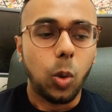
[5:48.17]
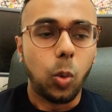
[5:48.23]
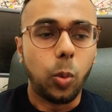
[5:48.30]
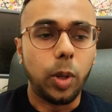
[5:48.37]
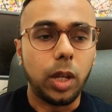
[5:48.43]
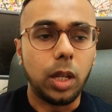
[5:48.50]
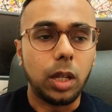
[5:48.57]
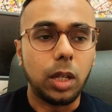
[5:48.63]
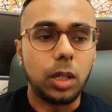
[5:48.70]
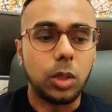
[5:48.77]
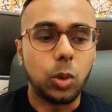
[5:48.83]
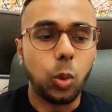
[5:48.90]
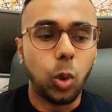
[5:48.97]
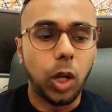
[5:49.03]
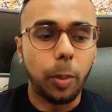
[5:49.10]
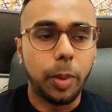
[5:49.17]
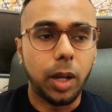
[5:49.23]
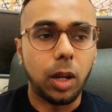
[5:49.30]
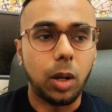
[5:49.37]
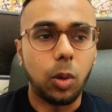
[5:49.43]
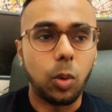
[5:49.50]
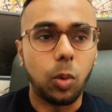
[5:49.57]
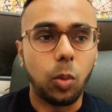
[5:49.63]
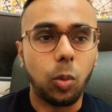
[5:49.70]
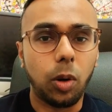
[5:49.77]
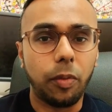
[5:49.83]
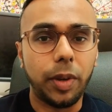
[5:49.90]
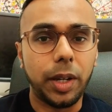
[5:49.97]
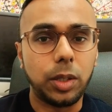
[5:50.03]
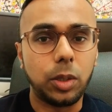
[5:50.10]
we talk about
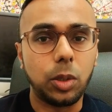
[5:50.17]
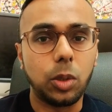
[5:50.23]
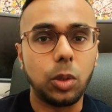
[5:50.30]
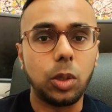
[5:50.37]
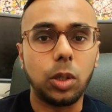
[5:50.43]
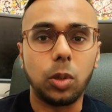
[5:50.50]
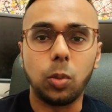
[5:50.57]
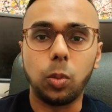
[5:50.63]
what they do.